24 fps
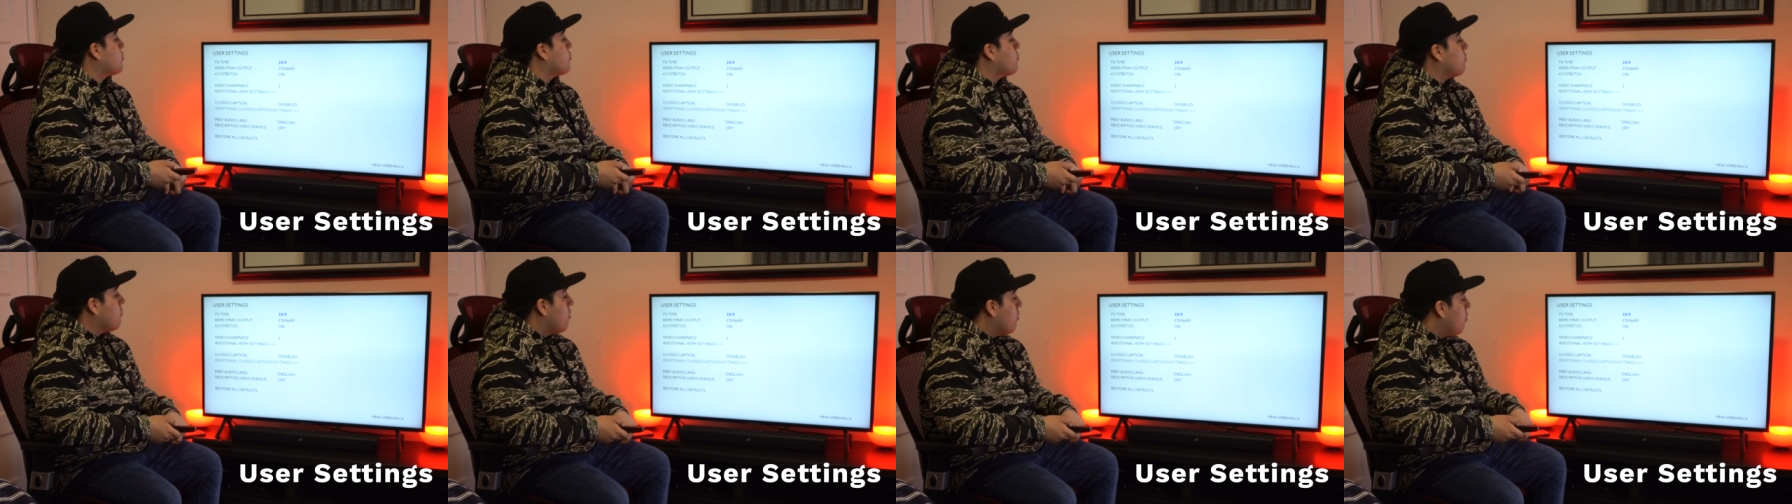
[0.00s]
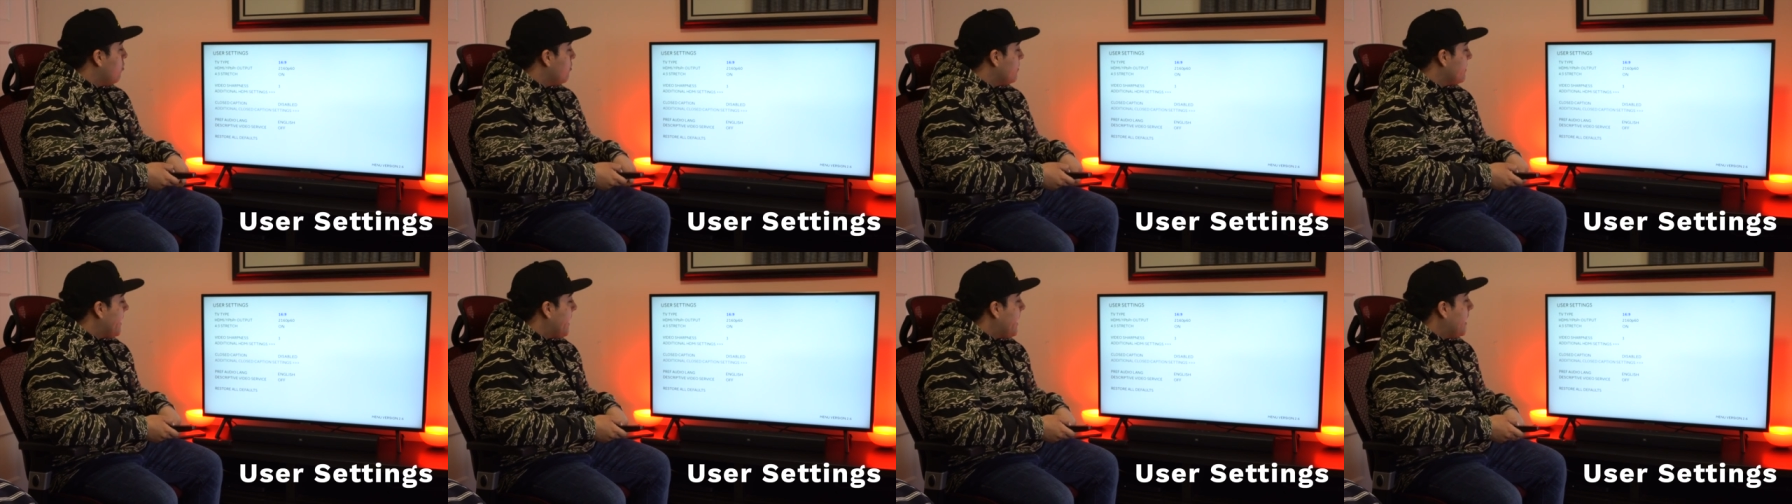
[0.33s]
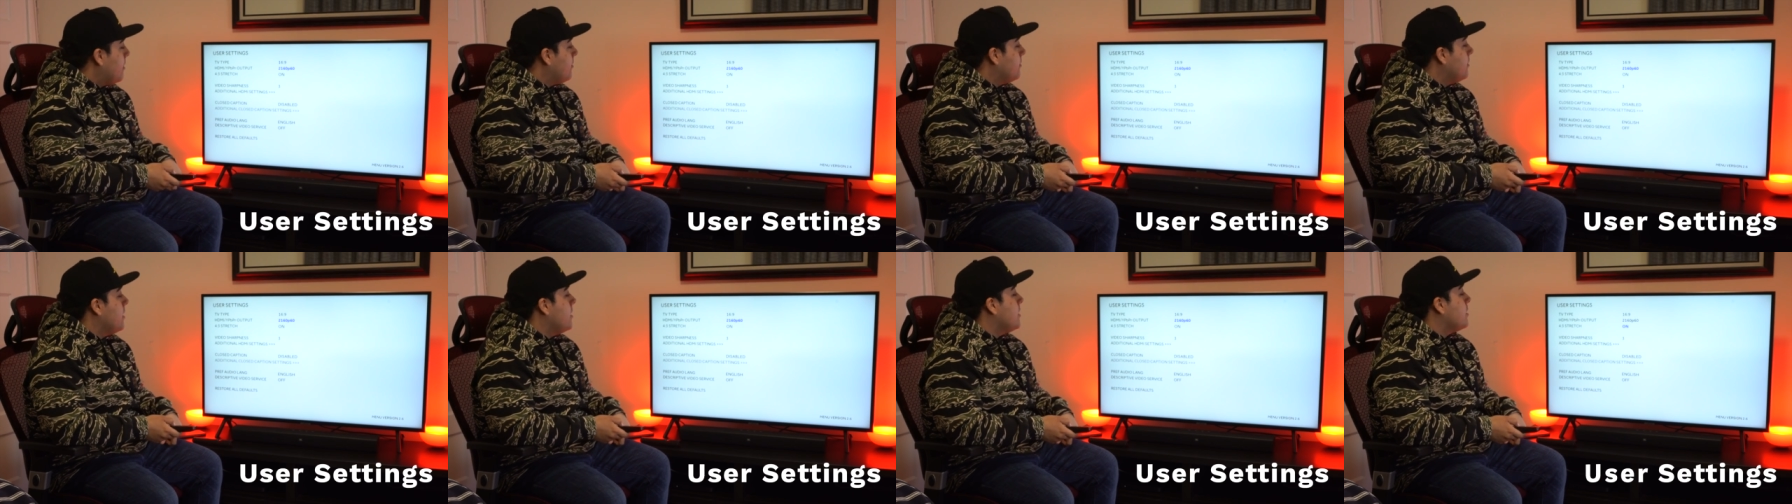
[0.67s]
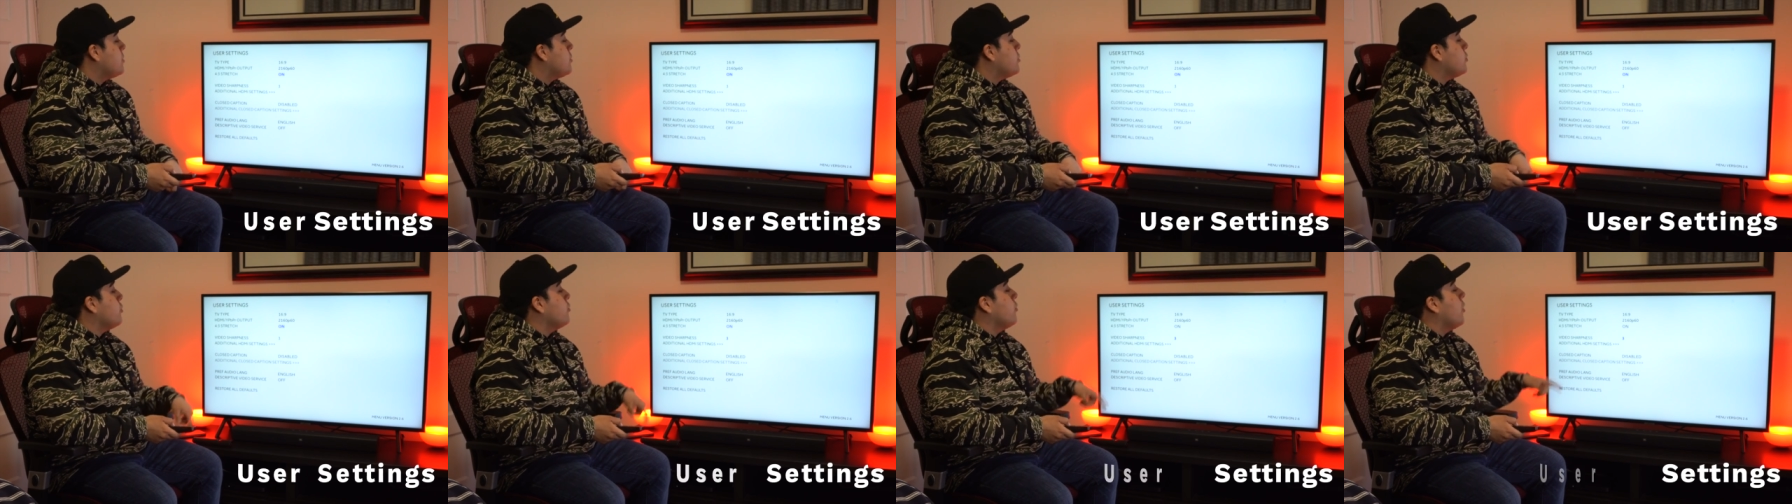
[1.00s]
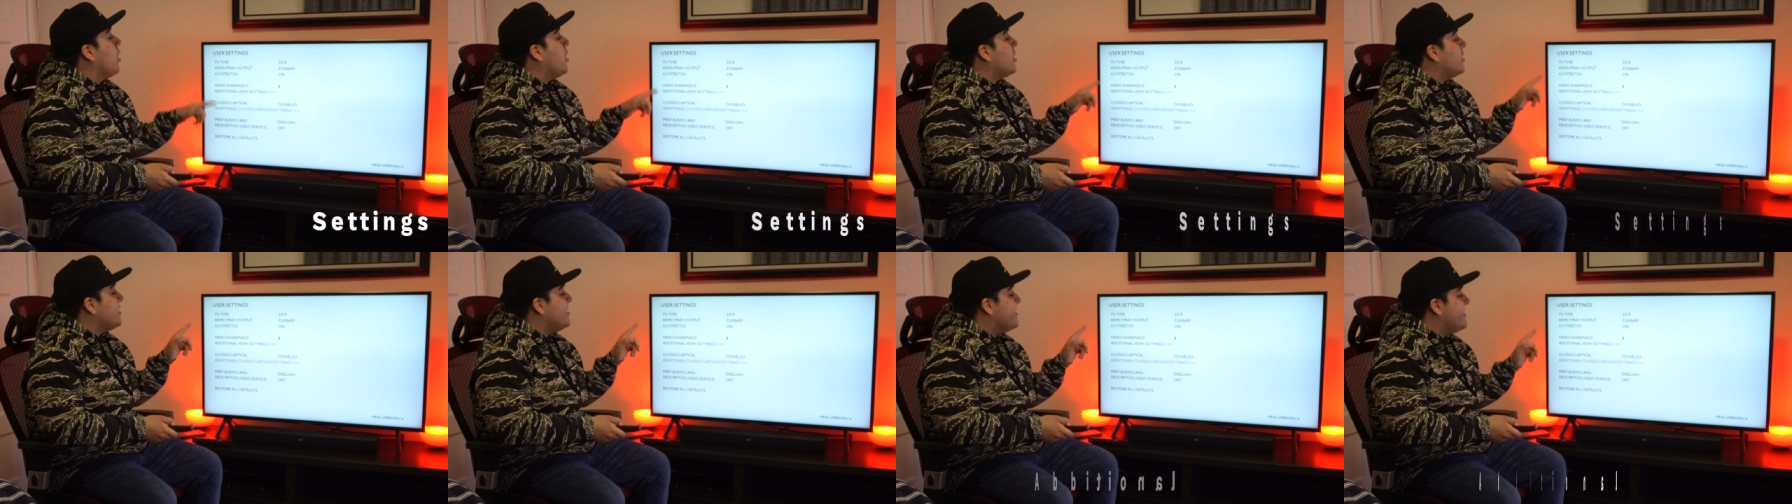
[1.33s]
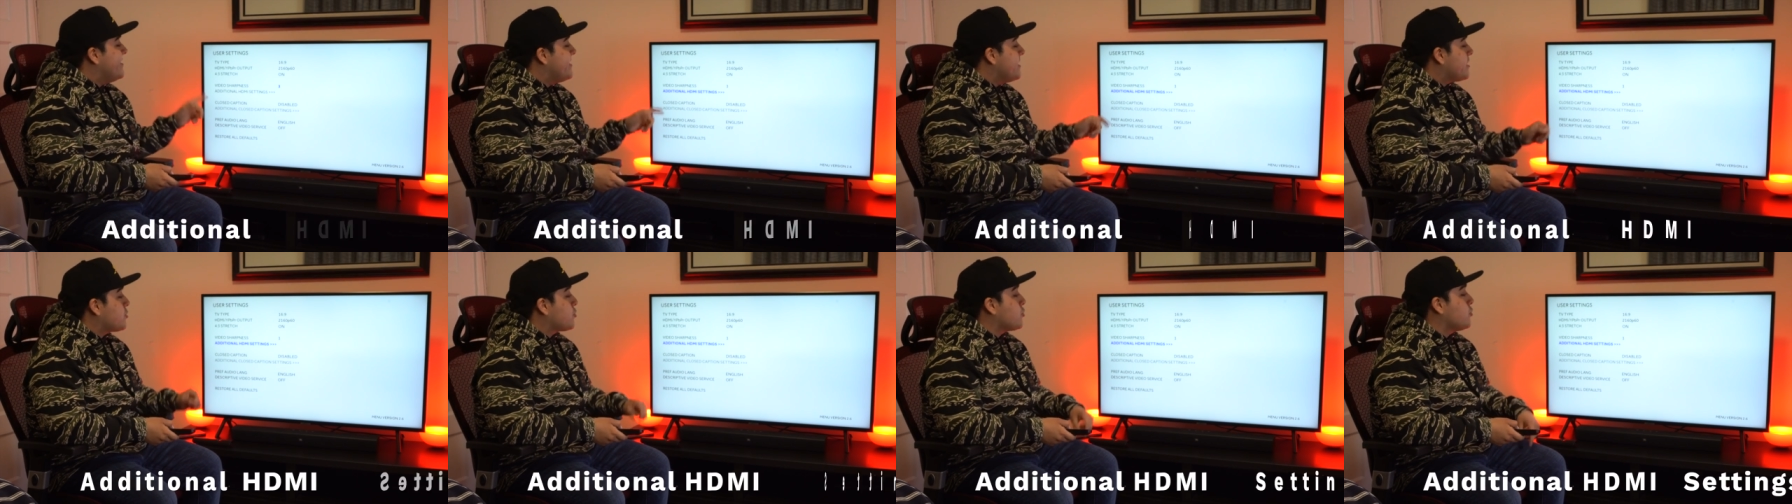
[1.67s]
scroll down to
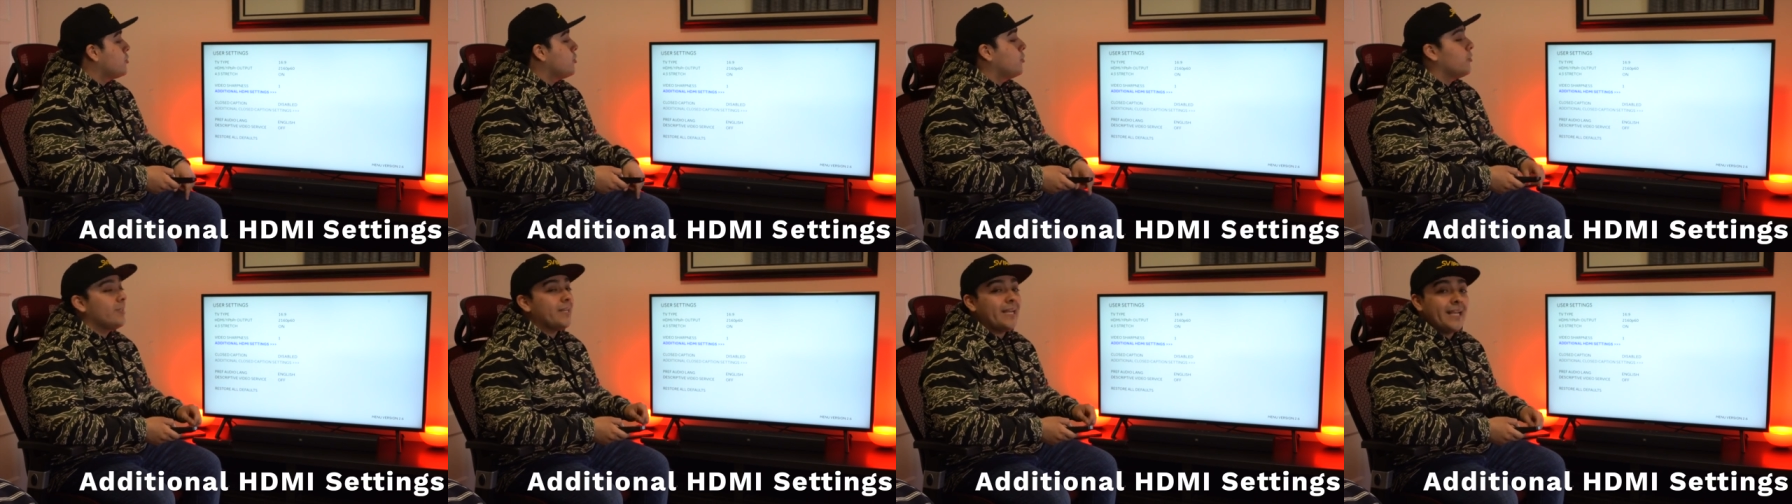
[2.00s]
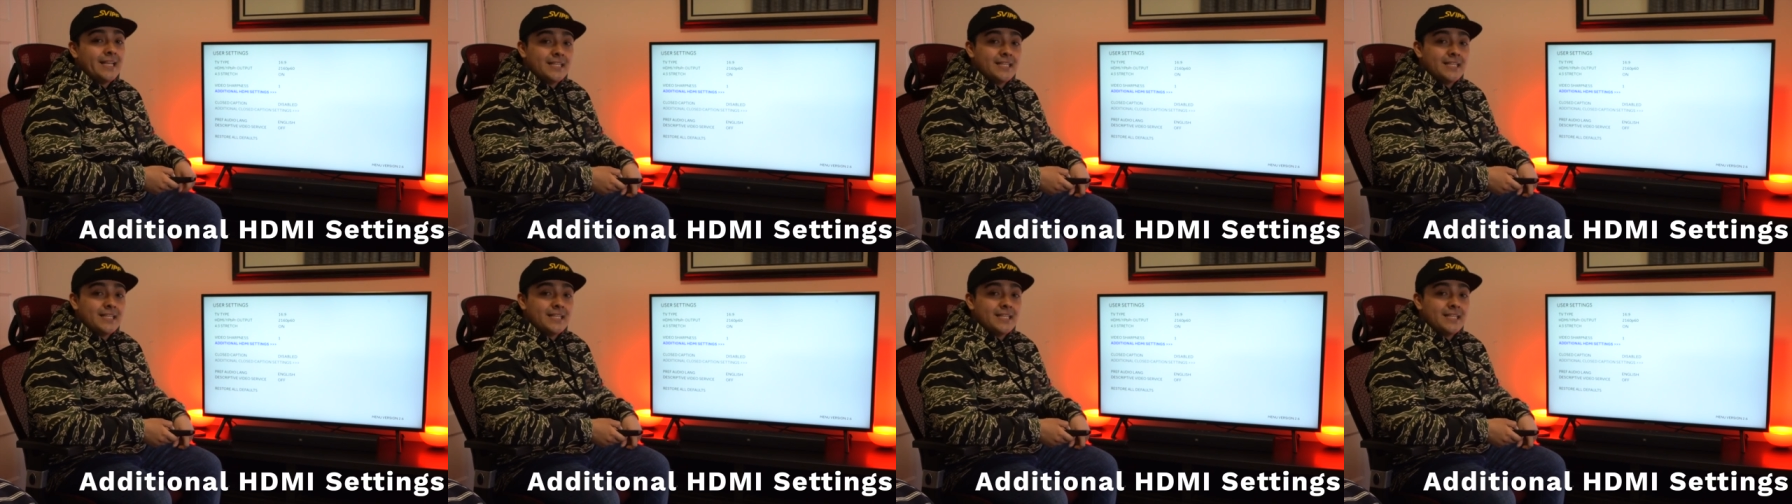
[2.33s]
additional